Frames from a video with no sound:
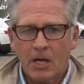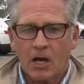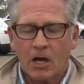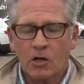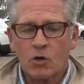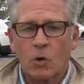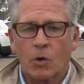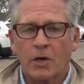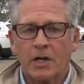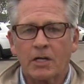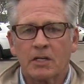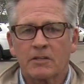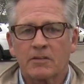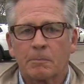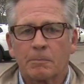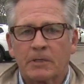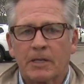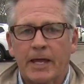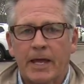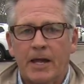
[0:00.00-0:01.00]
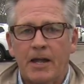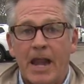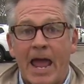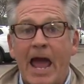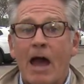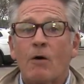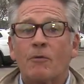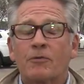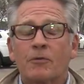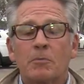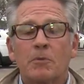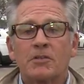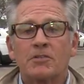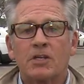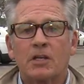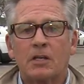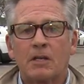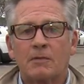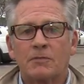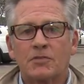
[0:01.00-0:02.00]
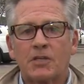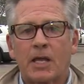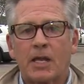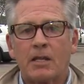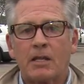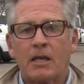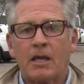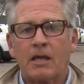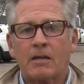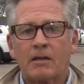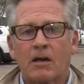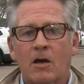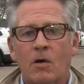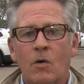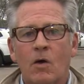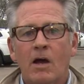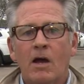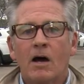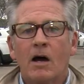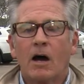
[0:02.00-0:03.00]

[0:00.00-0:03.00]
According to the plan now from the city of San Diego,